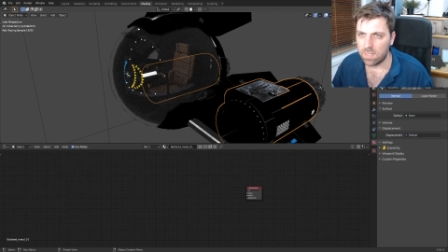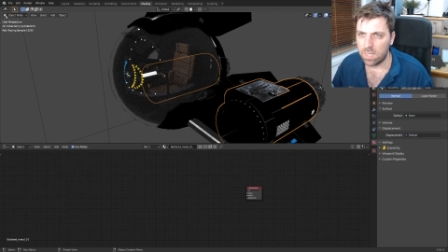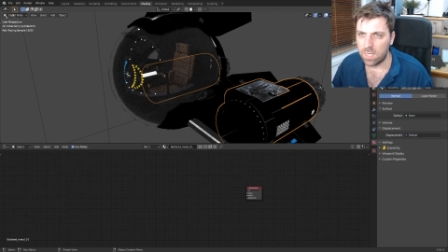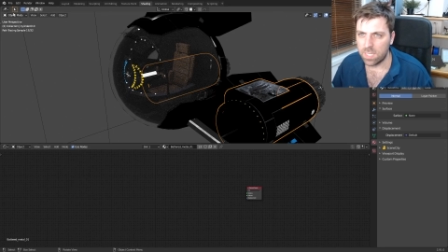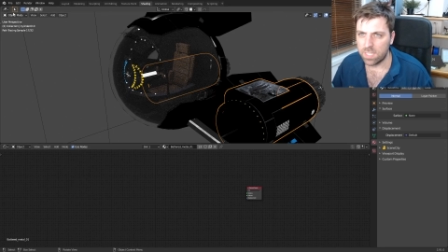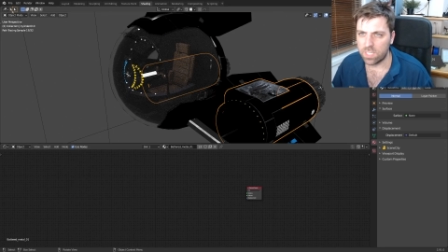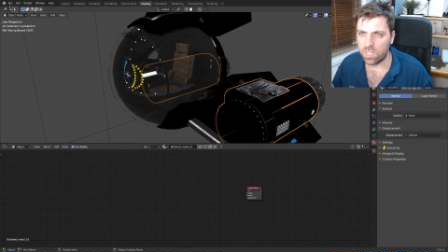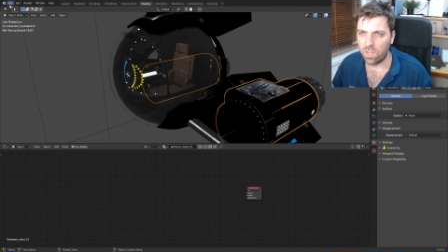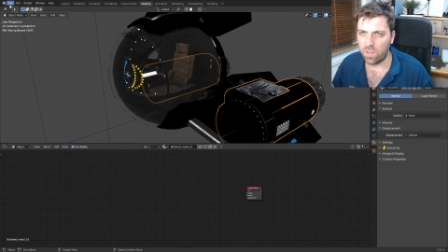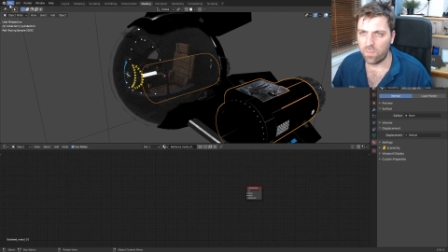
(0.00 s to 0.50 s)

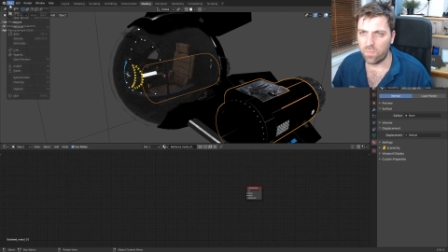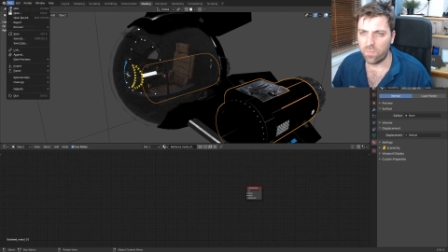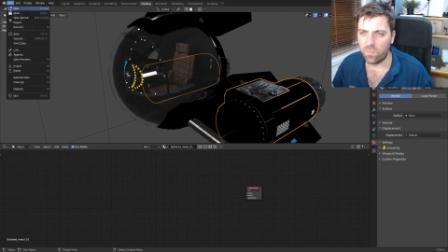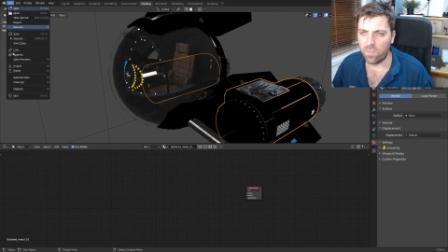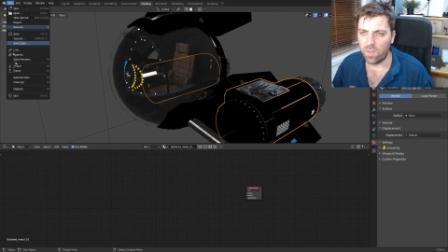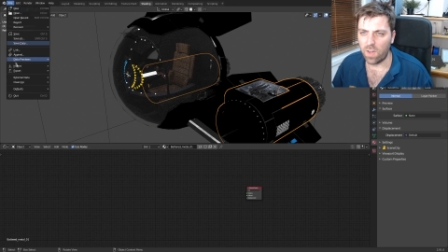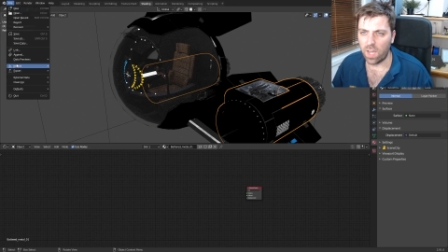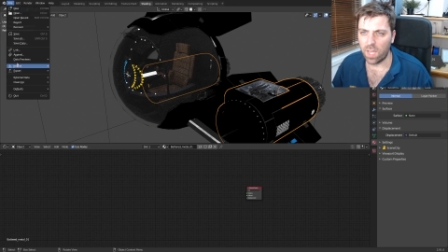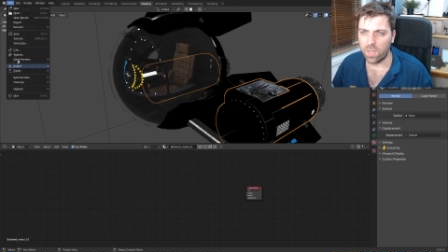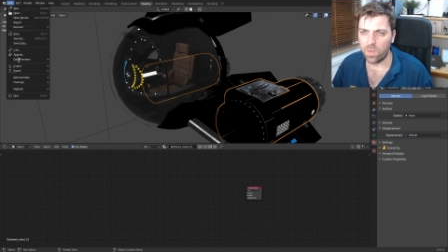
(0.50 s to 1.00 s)
Let's go
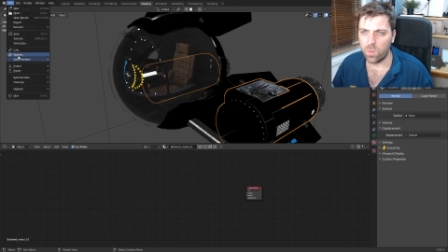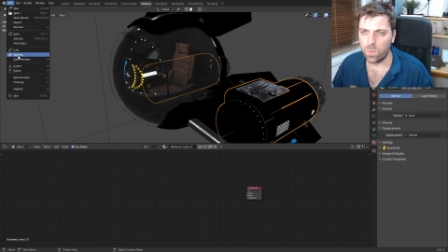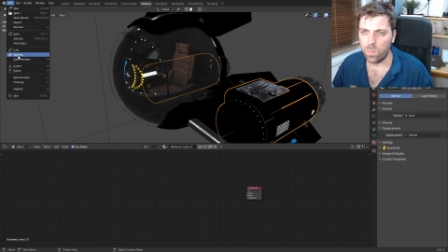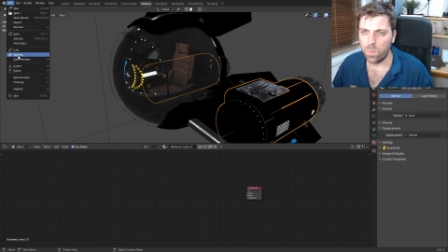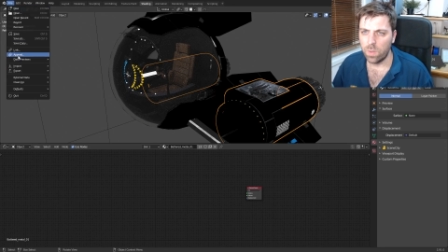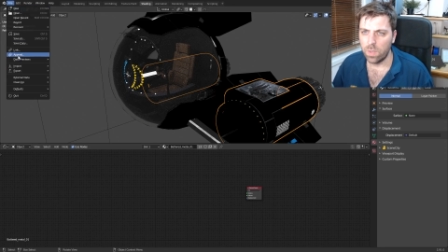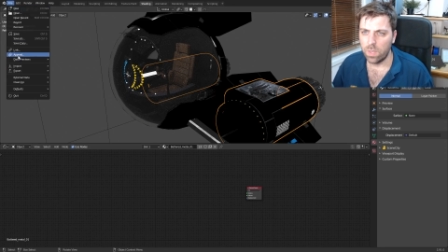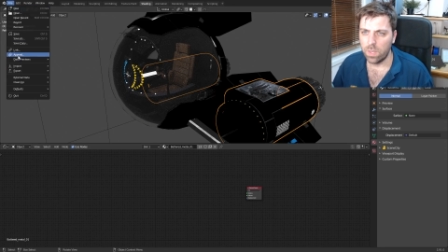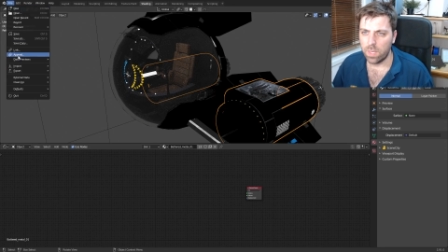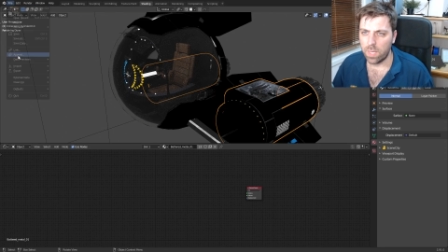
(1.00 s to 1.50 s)
file,
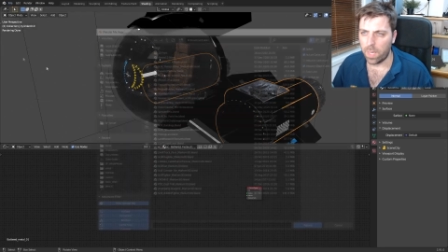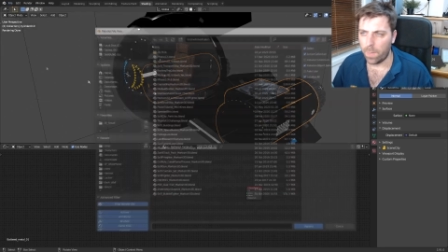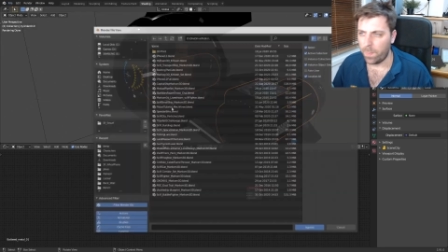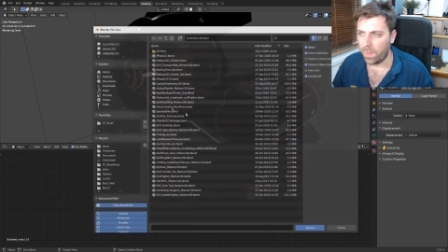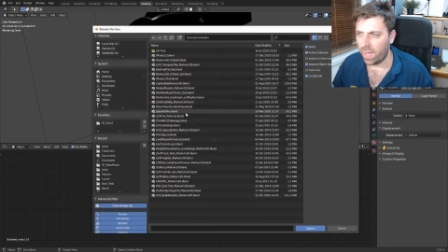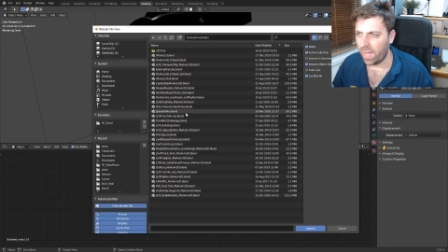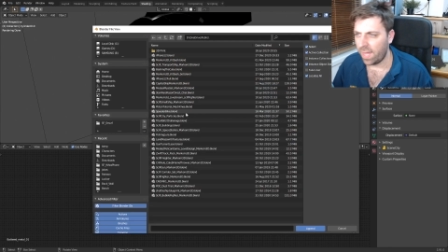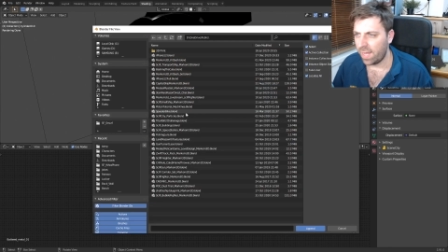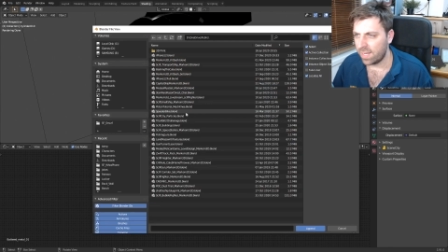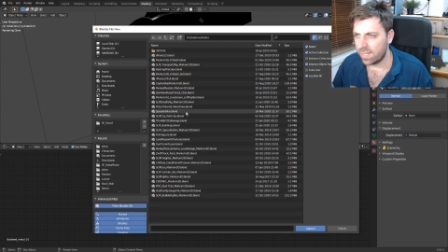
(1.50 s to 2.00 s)

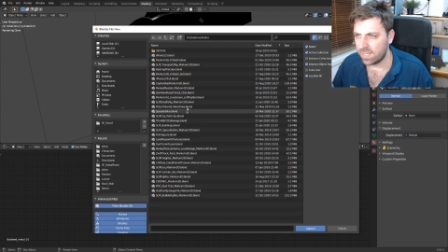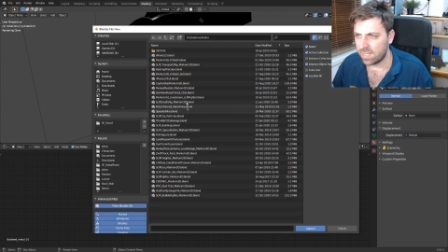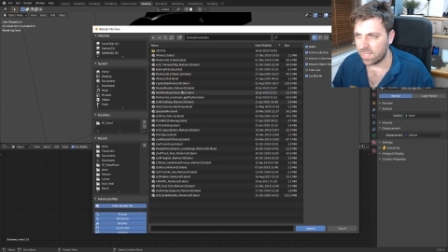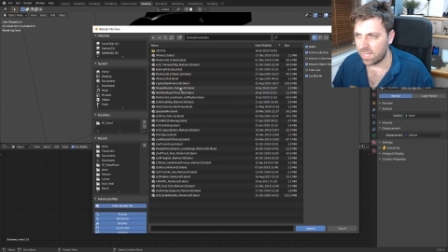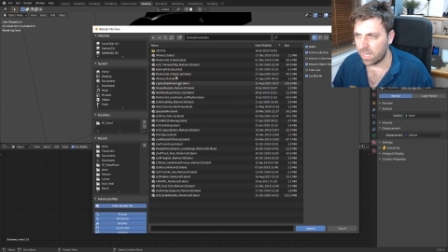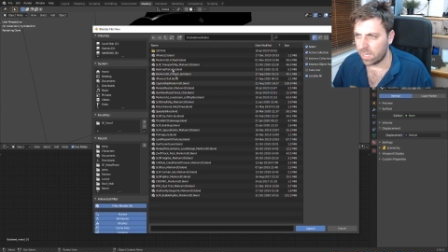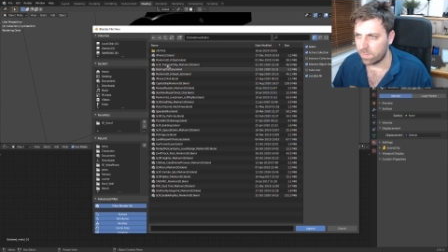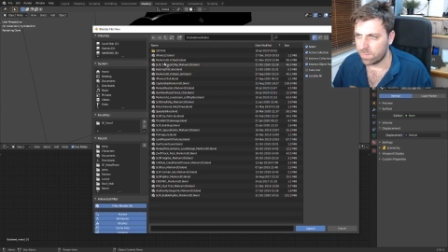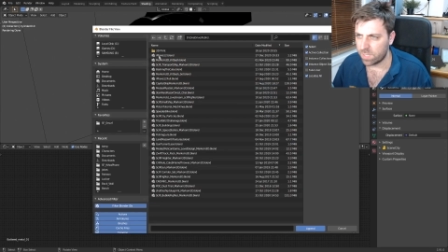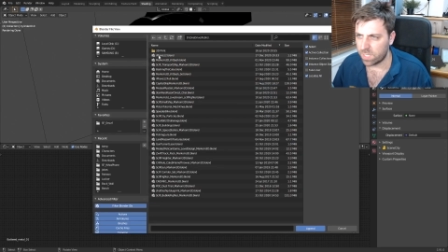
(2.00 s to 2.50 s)
append,
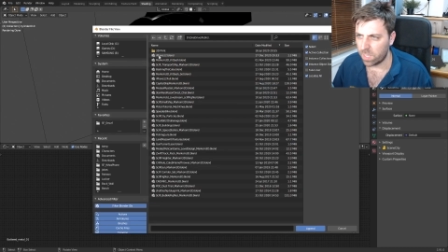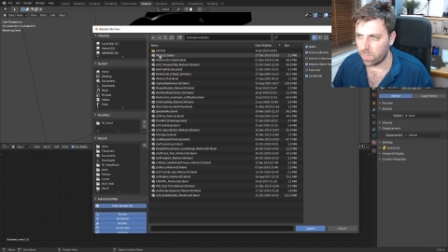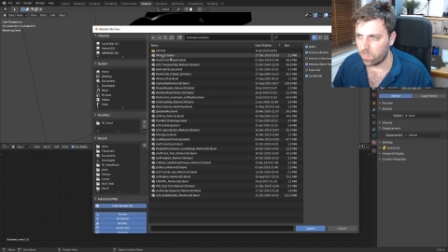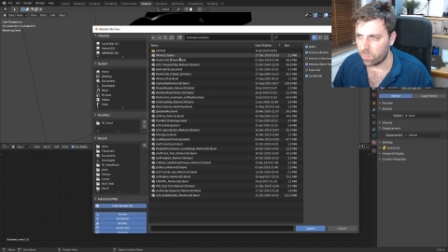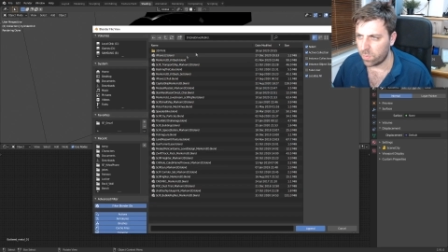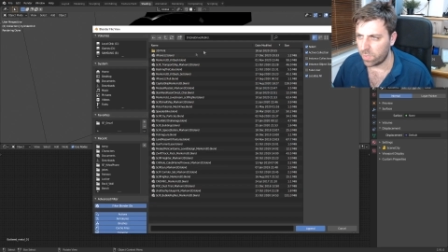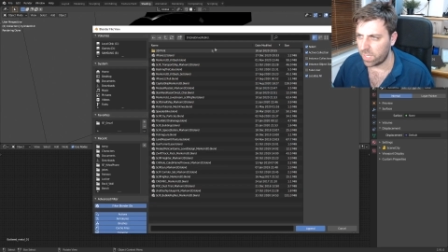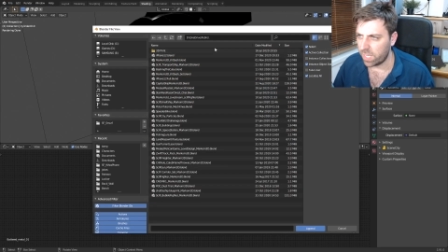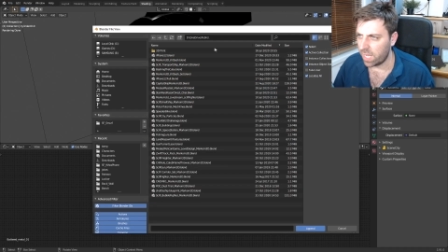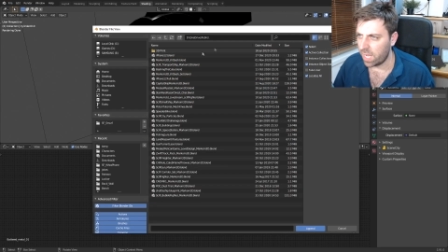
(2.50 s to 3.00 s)
and I'm just gonna
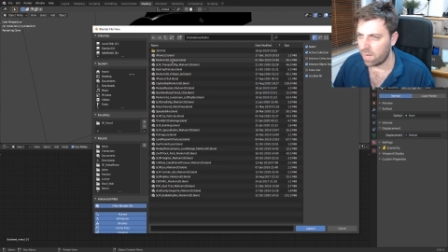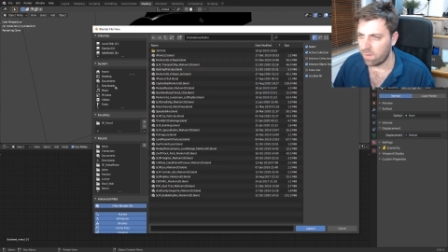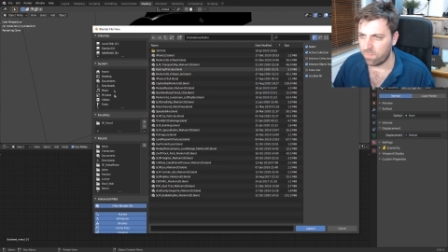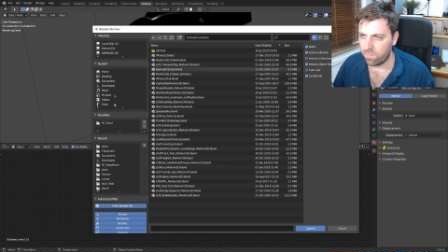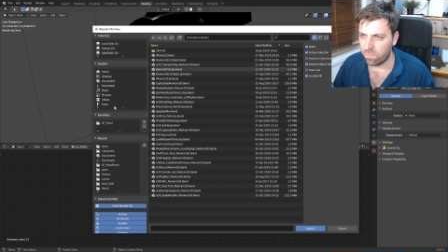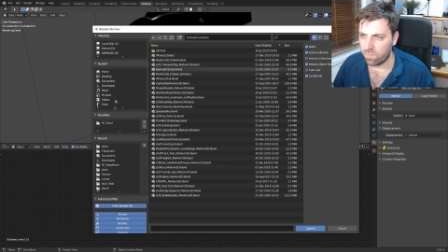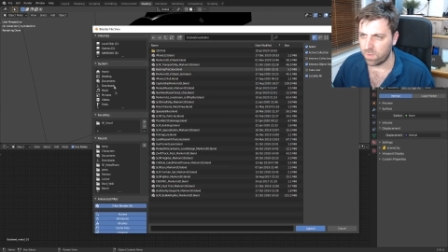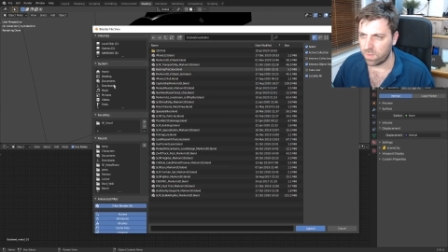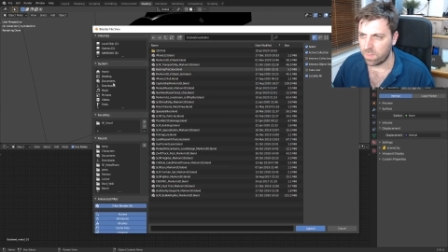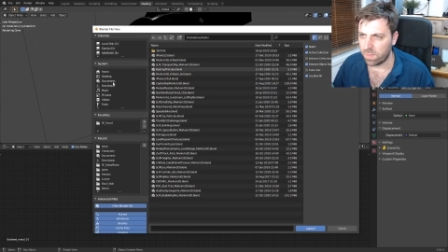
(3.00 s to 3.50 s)
bring
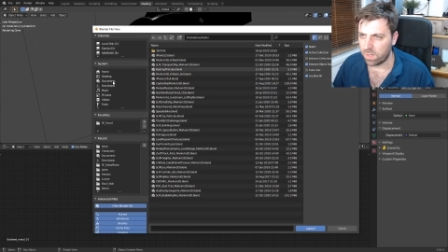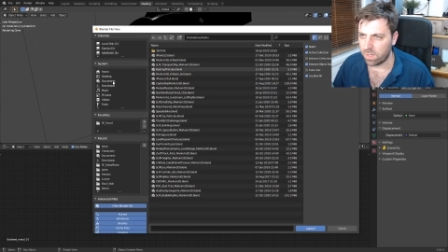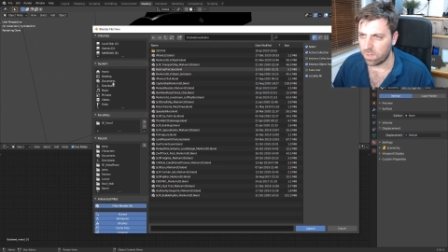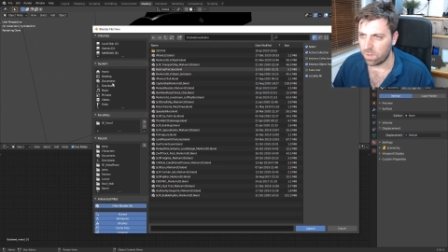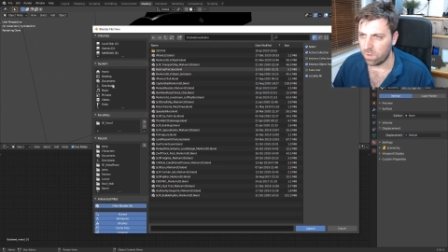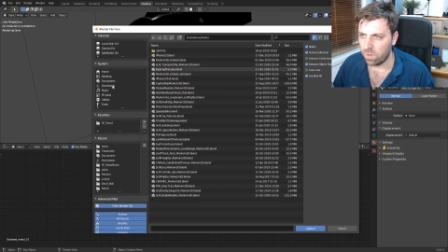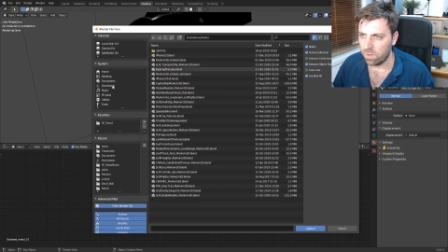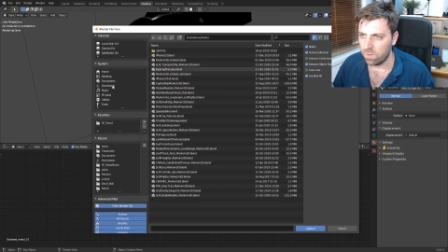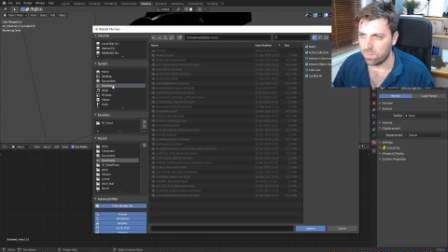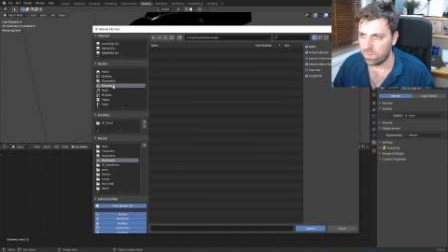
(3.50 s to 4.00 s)
everything
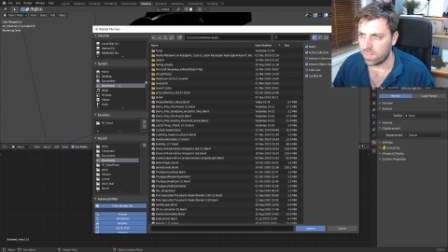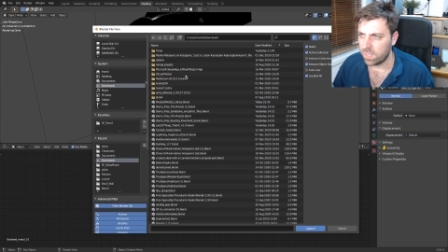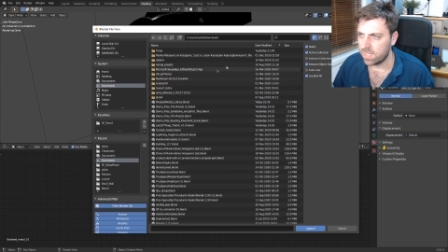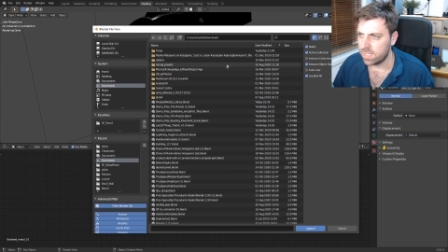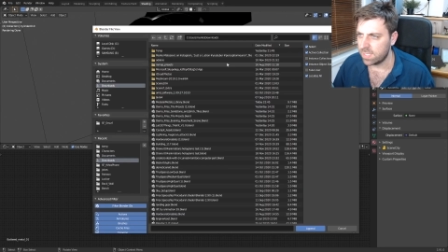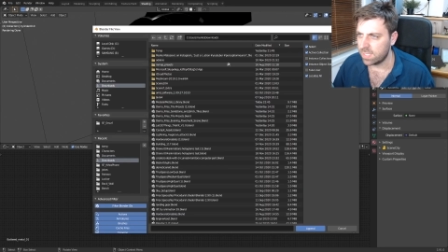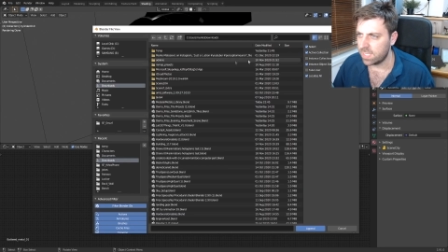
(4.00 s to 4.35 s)
over,